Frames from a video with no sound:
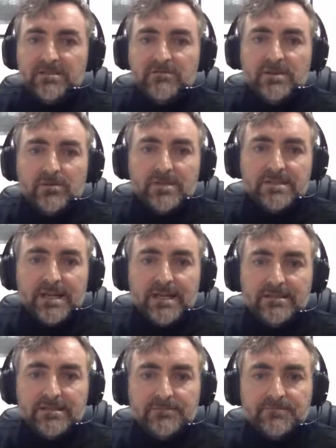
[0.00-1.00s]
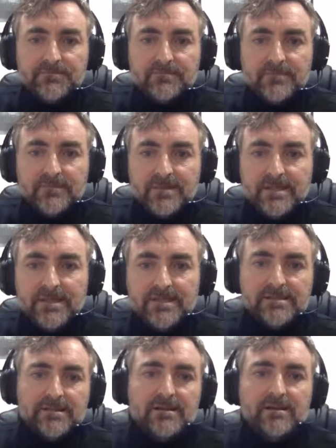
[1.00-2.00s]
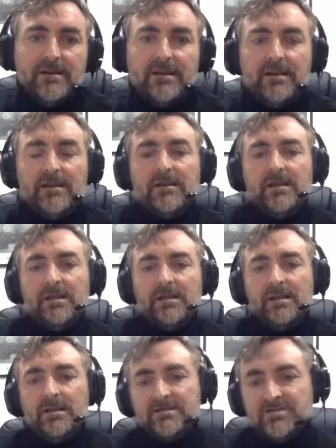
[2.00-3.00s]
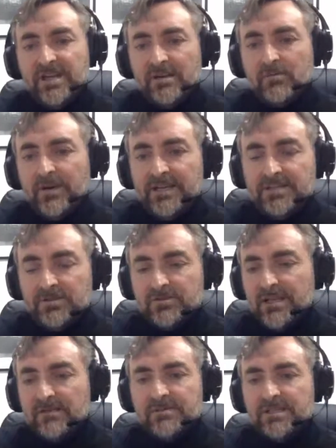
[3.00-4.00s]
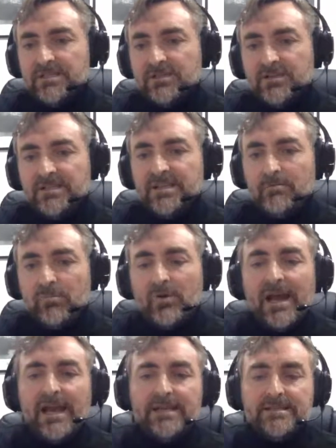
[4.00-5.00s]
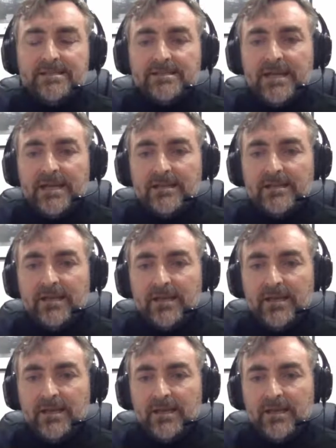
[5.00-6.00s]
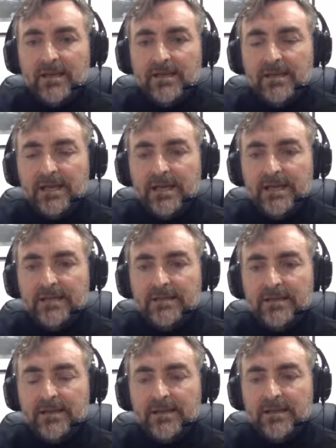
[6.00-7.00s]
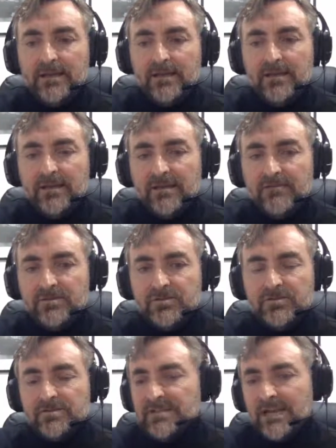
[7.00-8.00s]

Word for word: page of the results. These are here. Sharpe ratio. Sharpe ratio is the price that uh, that uh, gives you